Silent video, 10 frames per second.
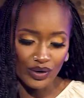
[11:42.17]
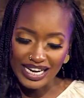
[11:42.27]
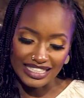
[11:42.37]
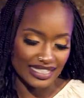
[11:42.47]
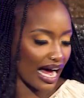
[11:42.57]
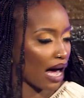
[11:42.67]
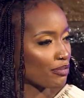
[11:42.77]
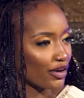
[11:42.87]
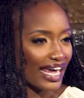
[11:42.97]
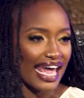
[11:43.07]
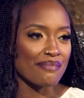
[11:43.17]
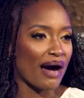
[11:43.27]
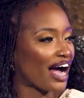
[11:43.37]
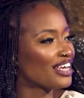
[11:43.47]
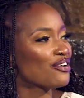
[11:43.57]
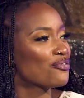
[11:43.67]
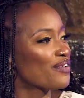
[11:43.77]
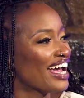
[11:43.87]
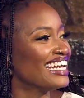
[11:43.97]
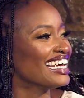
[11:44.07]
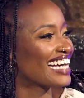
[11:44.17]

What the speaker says: need to up your game. Are you ready,